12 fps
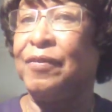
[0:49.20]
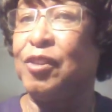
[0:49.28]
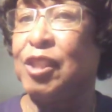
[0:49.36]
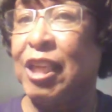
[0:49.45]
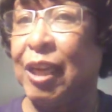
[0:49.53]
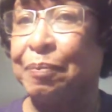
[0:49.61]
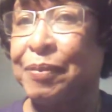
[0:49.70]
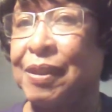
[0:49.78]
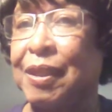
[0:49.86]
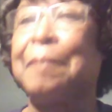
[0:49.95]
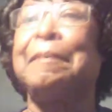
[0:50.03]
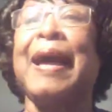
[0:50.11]

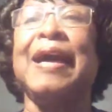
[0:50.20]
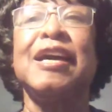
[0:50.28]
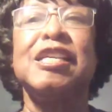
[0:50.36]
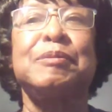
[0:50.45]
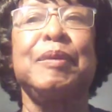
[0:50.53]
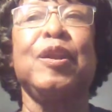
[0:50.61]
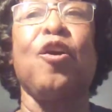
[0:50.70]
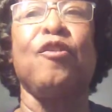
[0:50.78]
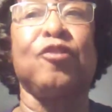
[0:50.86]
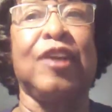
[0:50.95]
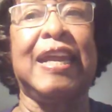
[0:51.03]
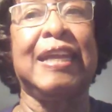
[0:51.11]
tipped my husband
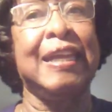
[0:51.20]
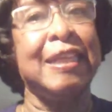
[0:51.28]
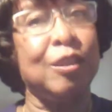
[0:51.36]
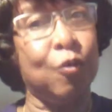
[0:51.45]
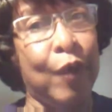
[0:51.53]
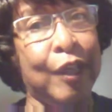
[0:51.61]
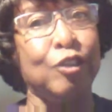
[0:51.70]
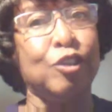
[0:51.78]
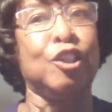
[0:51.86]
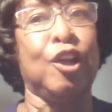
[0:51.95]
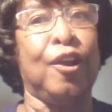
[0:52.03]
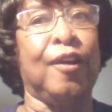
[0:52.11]
over in his
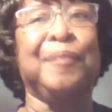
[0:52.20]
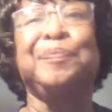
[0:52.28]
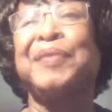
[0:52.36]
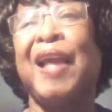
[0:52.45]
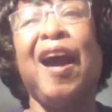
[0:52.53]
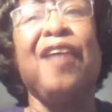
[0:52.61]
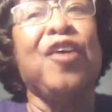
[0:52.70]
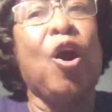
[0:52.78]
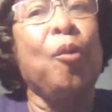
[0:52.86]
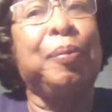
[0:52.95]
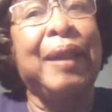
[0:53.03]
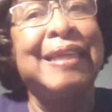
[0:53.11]
wheelchair, of
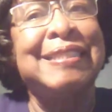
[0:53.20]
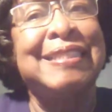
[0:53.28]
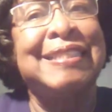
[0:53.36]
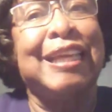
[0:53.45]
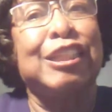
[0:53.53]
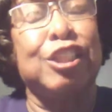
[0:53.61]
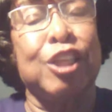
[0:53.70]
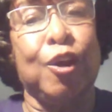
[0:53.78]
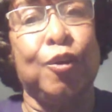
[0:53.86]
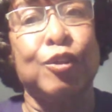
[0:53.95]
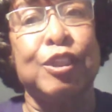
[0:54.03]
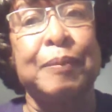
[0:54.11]
all places at
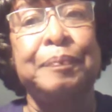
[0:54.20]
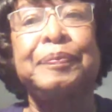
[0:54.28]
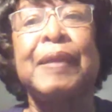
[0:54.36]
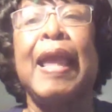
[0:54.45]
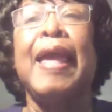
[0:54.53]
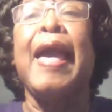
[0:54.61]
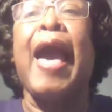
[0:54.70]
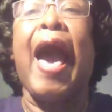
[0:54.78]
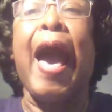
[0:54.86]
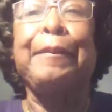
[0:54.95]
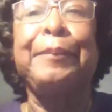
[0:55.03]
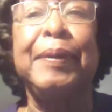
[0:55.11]
church.
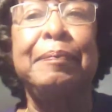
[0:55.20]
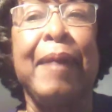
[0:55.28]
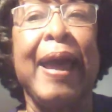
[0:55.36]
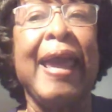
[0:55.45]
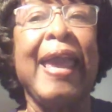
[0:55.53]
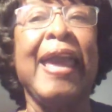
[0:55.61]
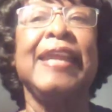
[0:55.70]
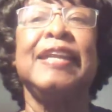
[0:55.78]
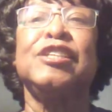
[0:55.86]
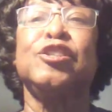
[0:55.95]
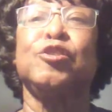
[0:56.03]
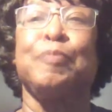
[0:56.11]
I put my
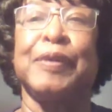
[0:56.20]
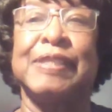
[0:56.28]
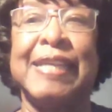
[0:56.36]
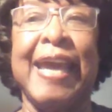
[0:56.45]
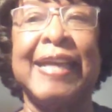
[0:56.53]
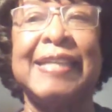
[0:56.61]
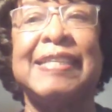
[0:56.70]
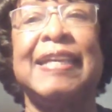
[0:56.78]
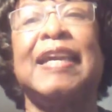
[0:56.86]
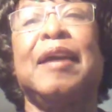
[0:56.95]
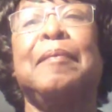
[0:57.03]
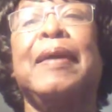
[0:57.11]
hand to protect
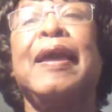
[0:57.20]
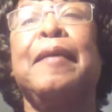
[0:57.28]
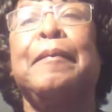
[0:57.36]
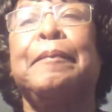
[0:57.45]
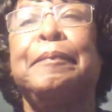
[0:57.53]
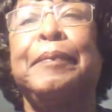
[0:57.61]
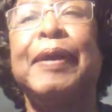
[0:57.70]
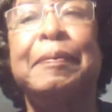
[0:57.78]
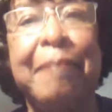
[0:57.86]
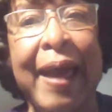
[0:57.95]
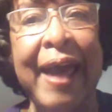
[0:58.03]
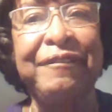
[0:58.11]
him, put
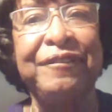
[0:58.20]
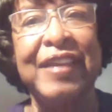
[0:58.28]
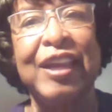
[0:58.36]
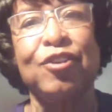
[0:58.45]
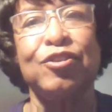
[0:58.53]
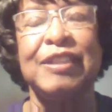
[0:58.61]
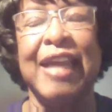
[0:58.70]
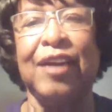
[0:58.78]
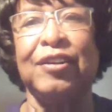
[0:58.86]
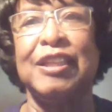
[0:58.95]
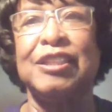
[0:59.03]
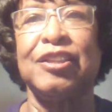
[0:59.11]
my fingers
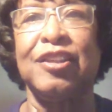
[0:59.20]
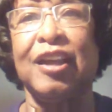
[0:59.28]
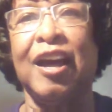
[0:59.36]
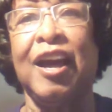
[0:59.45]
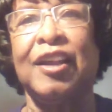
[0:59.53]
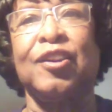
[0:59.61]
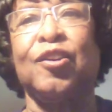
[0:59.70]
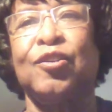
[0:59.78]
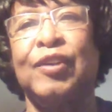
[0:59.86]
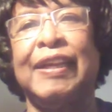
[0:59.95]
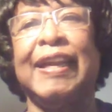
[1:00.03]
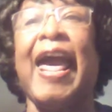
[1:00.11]
down into the
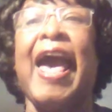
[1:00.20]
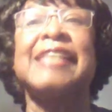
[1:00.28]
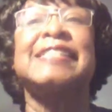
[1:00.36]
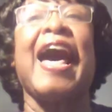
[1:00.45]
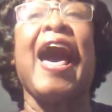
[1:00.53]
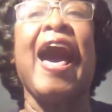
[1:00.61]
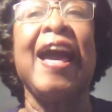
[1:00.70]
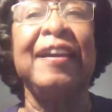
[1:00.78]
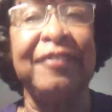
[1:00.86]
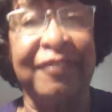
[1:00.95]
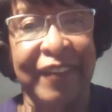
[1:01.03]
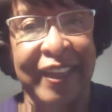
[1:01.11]
concrete as I
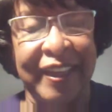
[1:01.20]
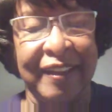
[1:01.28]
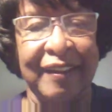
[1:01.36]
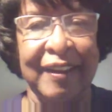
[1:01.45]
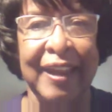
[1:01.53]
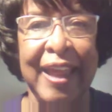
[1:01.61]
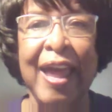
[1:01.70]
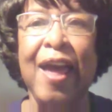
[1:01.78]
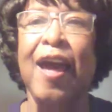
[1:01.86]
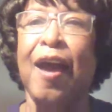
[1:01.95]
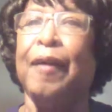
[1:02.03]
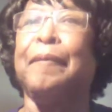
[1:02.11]
fell
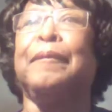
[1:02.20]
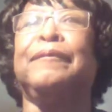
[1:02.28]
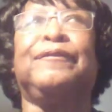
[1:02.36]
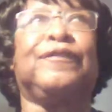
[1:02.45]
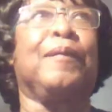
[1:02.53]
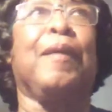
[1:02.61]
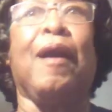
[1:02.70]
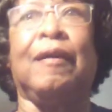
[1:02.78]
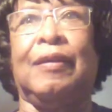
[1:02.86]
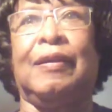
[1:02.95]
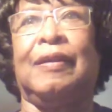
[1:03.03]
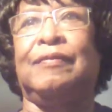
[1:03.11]
from
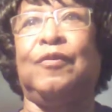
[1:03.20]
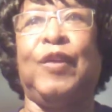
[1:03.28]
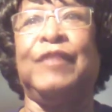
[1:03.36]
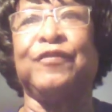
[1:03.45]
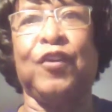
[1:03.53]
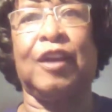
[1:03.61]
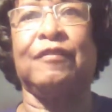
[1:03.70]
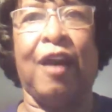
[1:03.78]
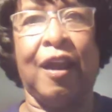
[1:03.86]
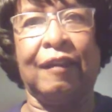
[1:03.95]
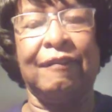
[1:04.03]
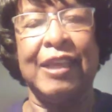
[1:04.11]
all, in front of
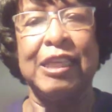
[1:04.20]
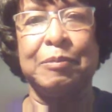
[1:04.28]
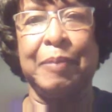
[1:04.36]
all of these